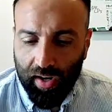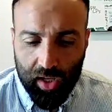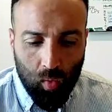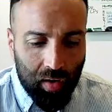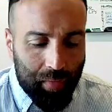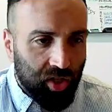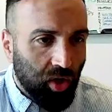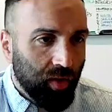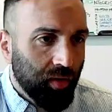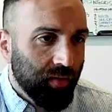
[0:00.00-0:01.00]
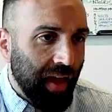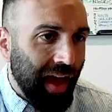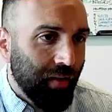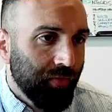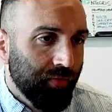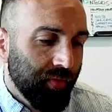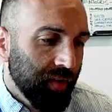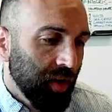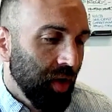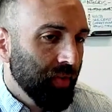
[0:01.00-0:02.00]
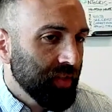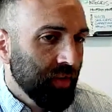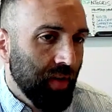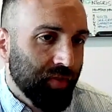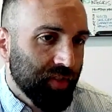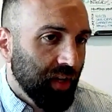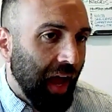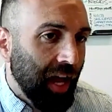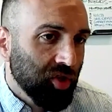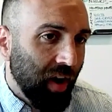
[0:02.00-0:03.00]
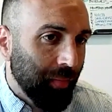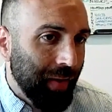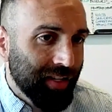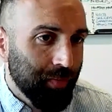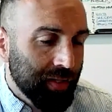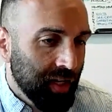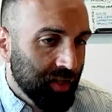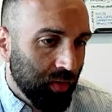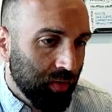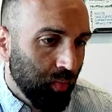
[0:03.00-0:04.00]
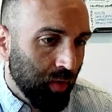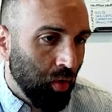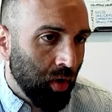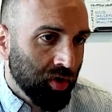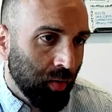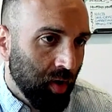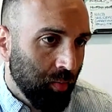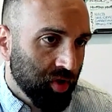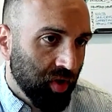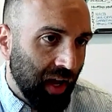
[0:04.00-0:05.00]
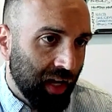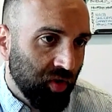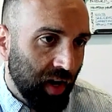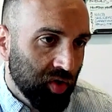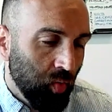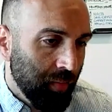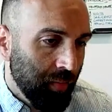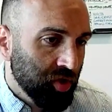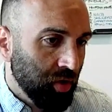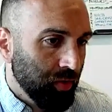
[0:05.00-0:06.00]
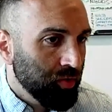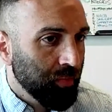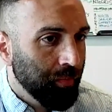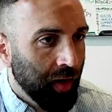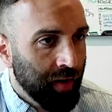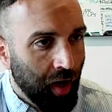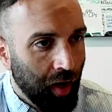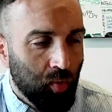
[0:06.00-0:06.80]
Like you want to make sure that they have, if it's a contract based business with long-term commercial contracts, you want to make sure those are buttoned up.